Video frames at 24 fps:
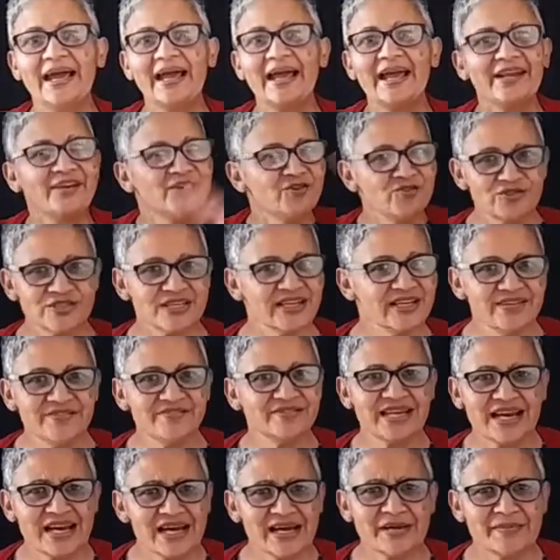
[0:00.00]
And you save
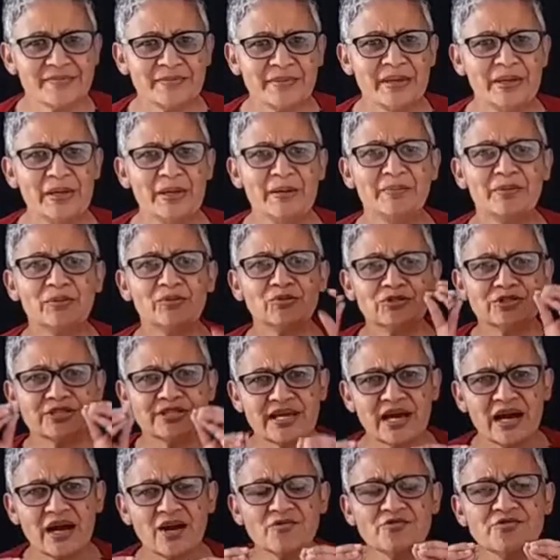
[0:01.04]
time, Because
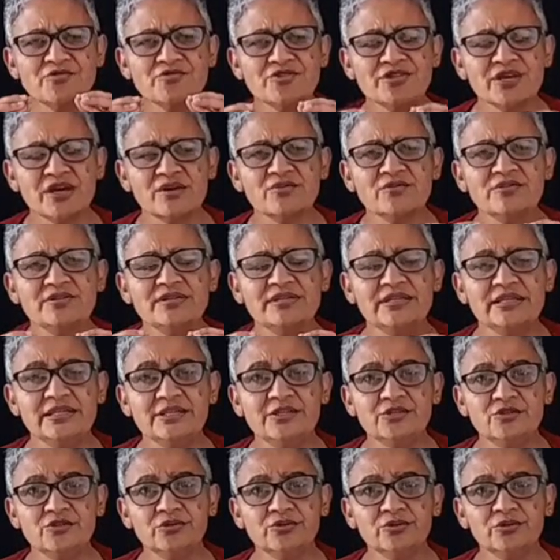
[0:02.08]
now you don't
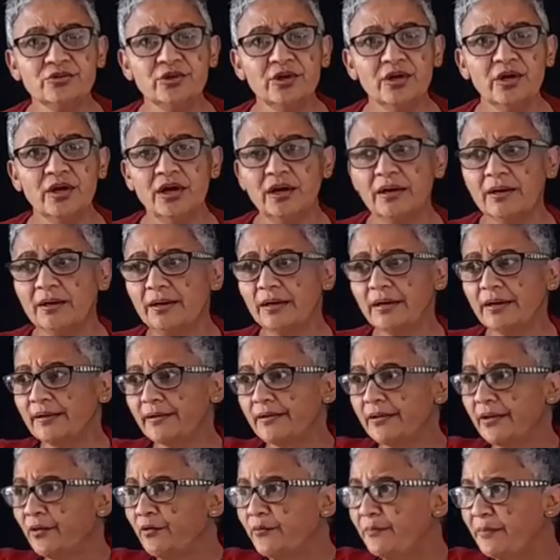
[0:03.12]
need to
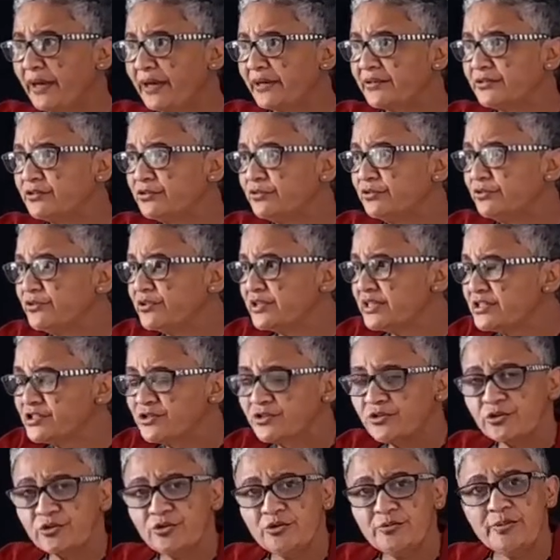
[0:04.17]
go back to this
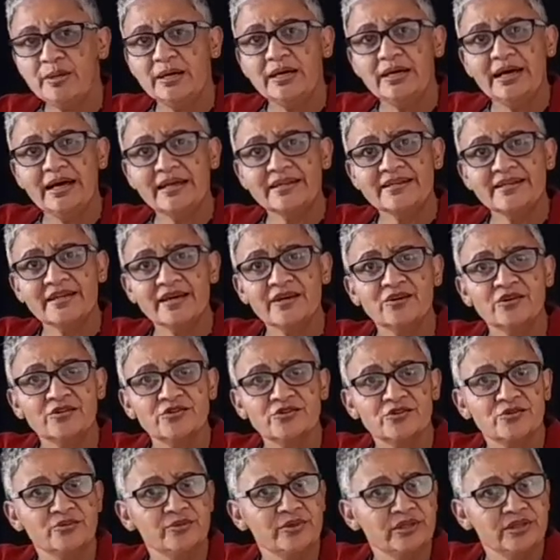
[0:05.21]
group and they are
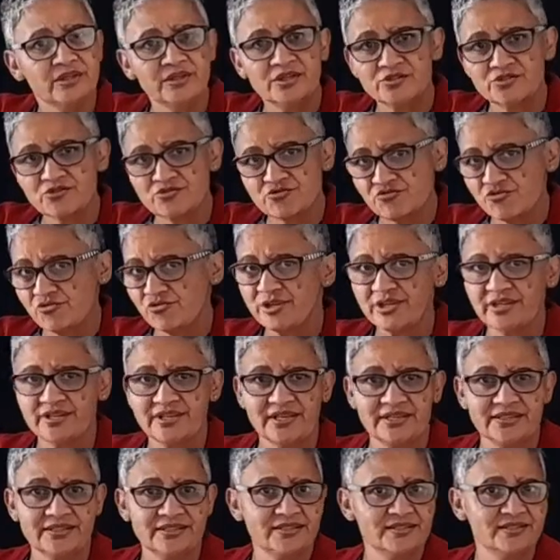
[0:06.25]
doing a story
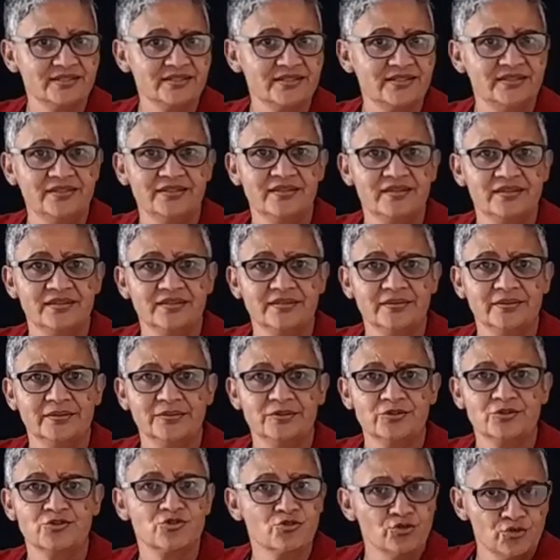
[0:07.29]
that is in the
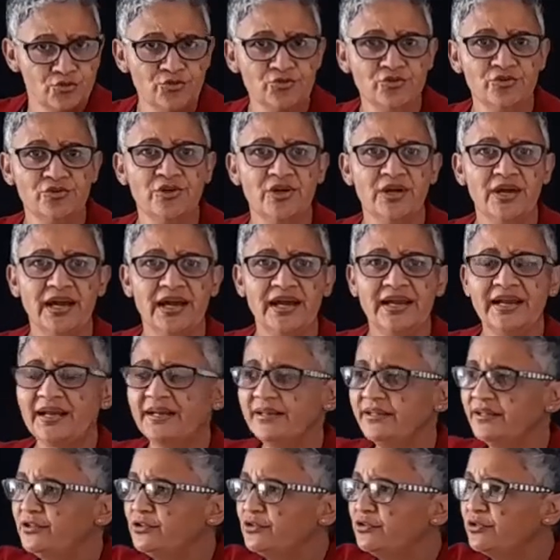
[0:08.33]
zoo, and I
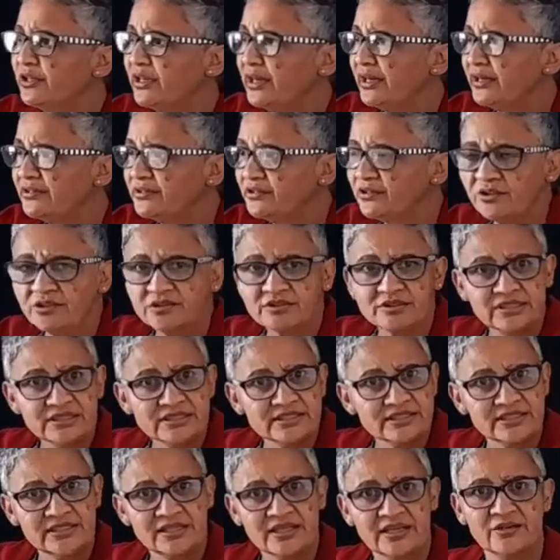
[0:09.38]
need to create a
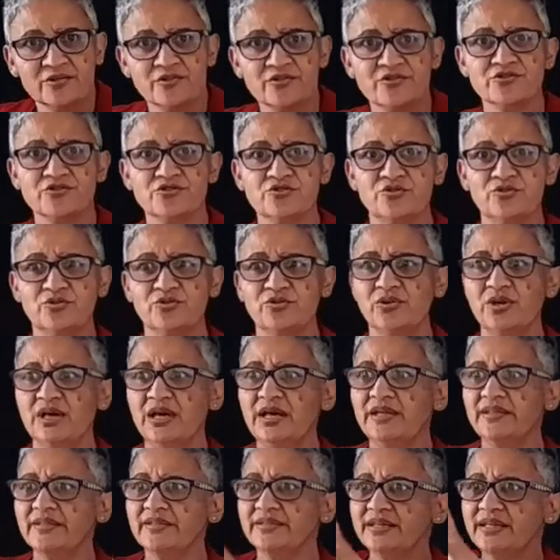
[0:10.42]
context around the zoo.
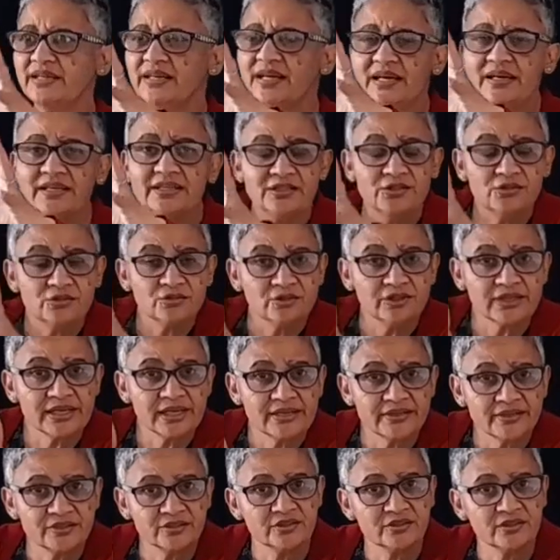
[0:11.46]
Then I need to
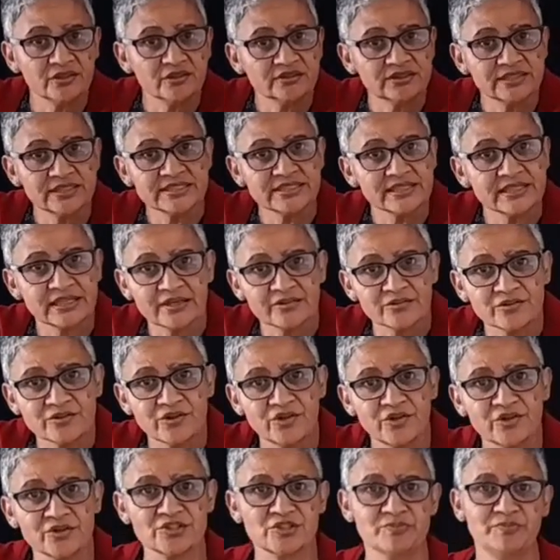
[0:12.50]
create a context around the
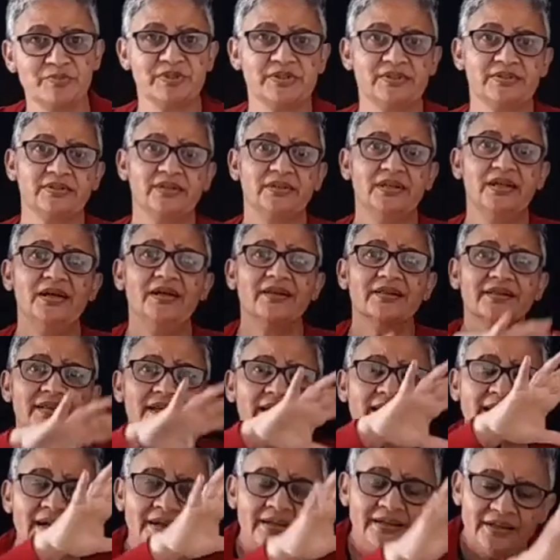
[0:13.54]
hospital. Then
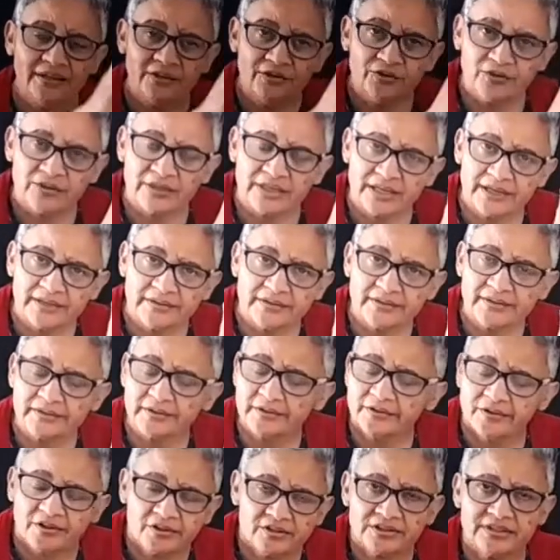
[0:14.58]
I need to create a
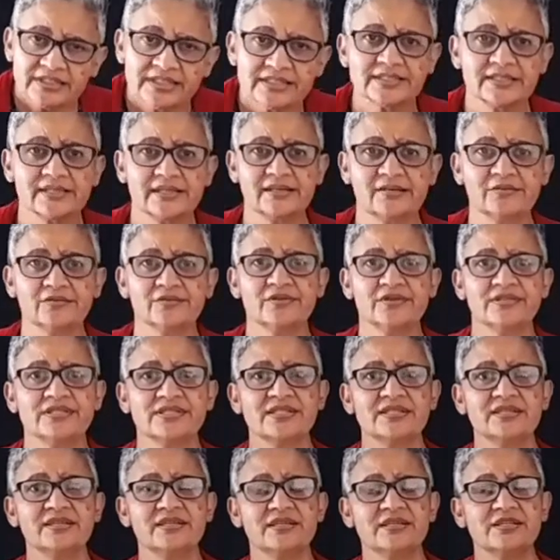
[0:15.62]
context around the
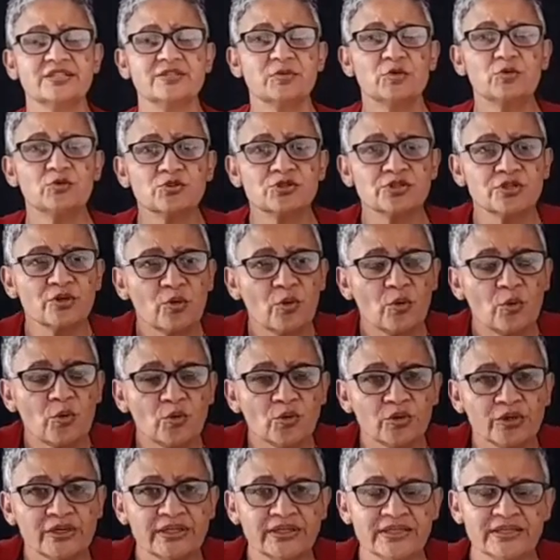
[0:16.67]
circus, because they're all
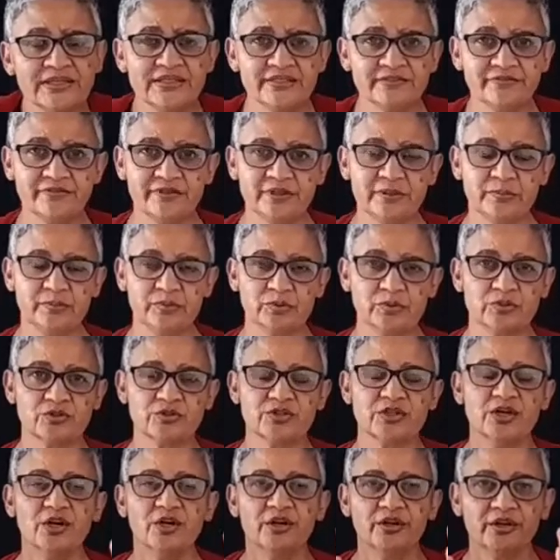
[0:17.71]
reading different books.
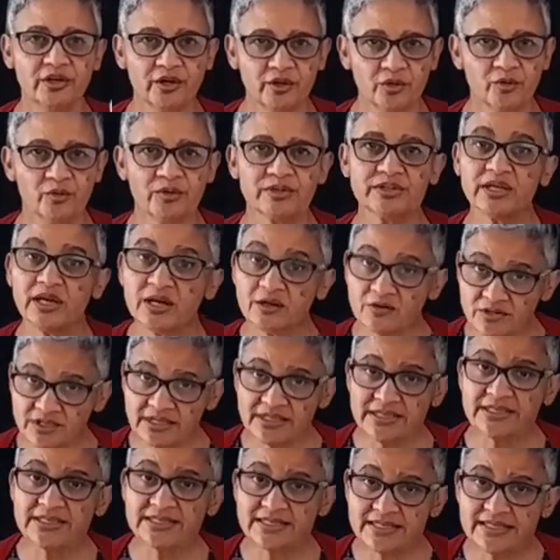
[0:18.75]
No, with our
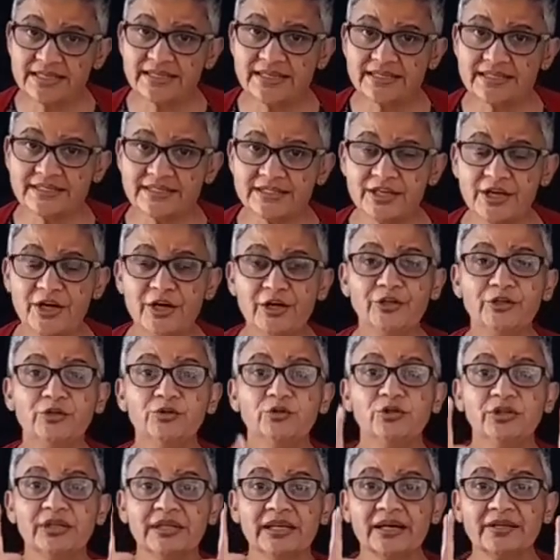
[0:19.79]
reading series, you
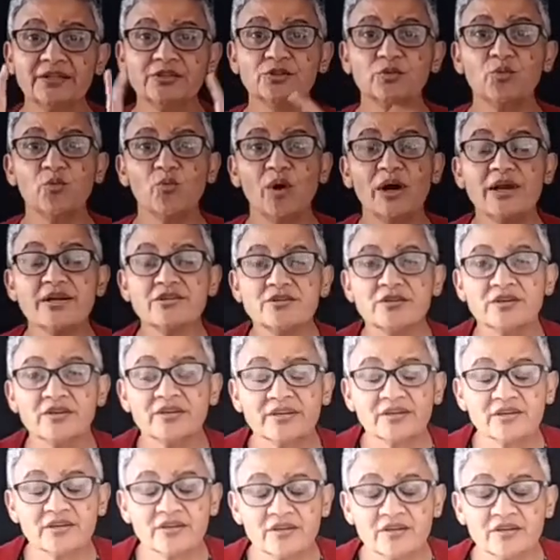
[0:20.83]
create
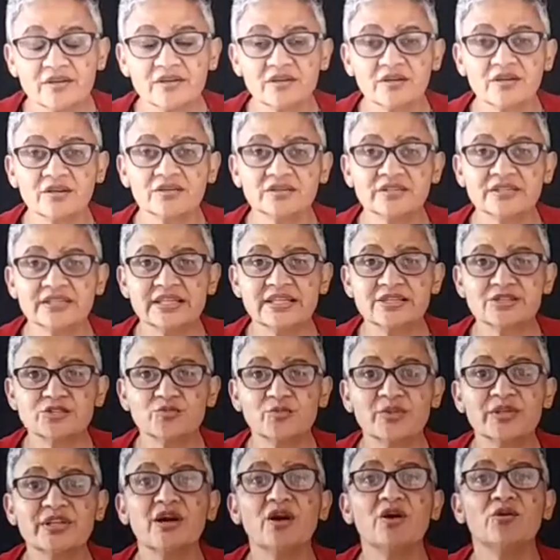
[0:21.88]
one context
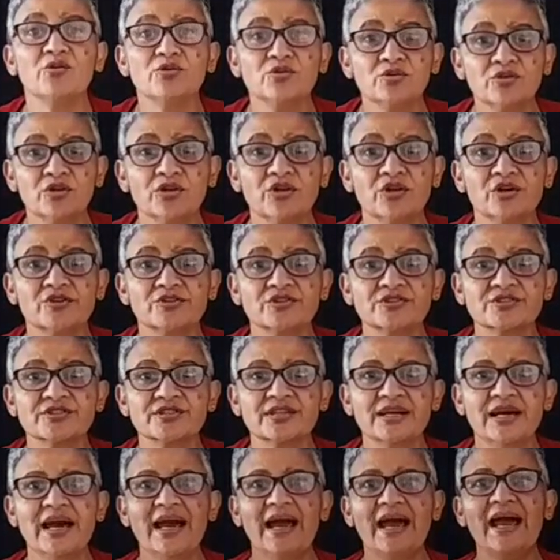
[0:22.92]
with the whole class,
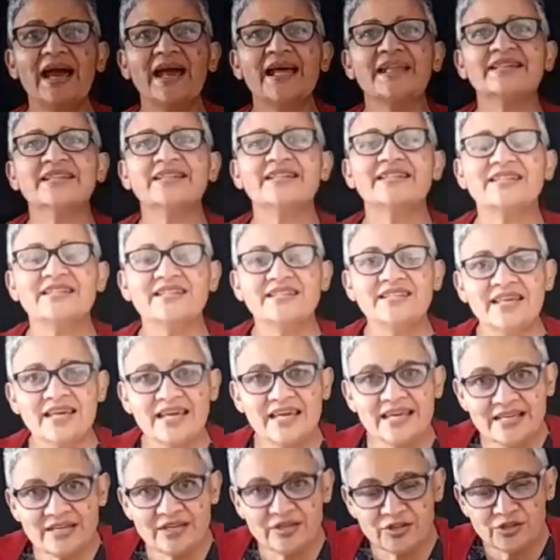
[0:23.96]
and
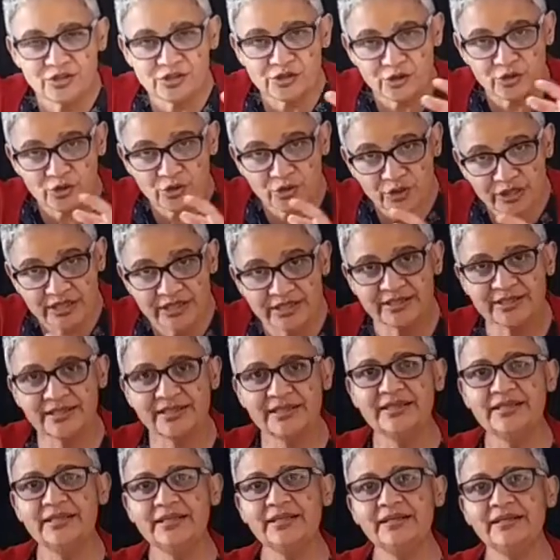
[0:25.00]
then during
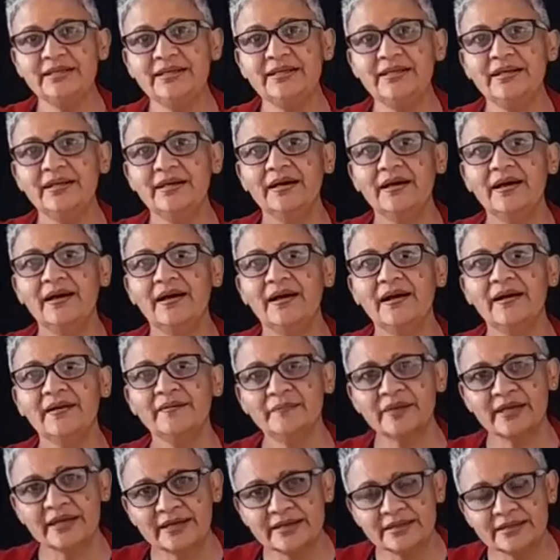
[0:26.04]
reading, I
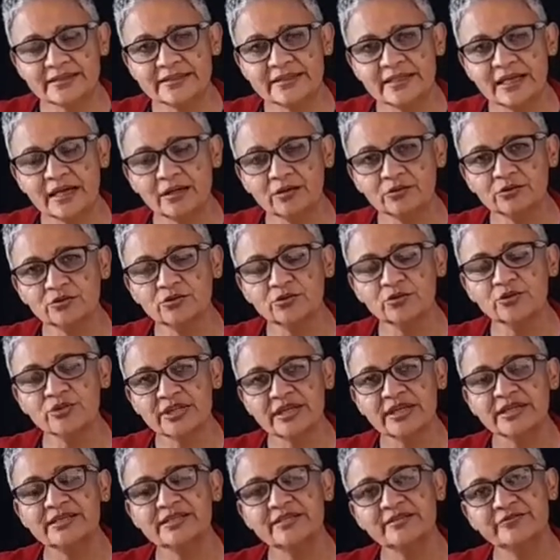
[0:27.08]
break it down to
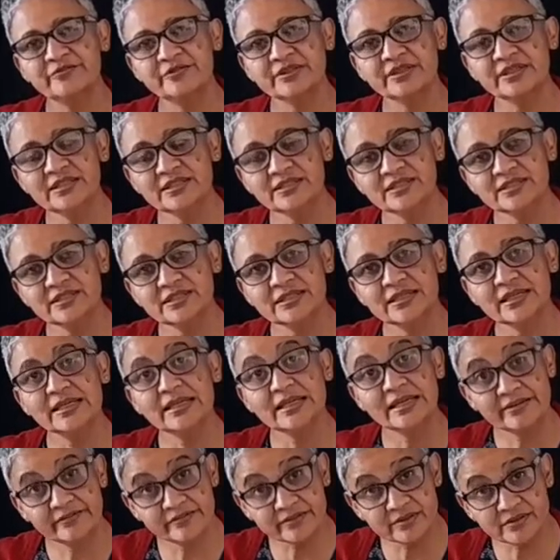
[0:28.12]
their different
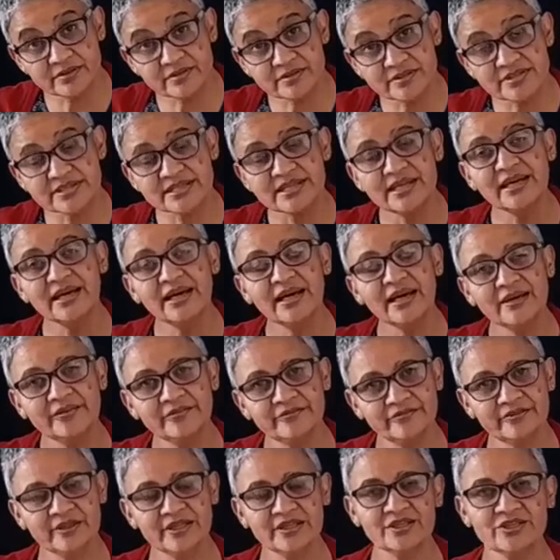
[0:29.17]
levels and
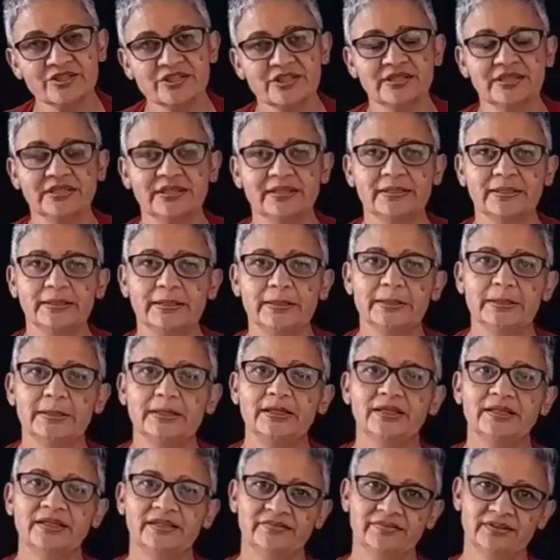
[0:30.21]
functioning
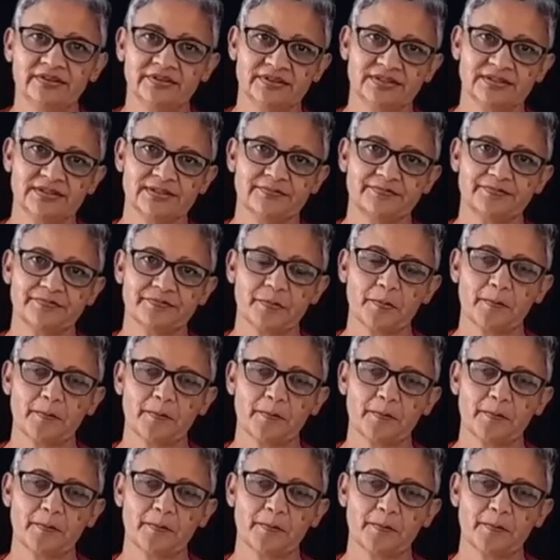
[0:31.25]
levels.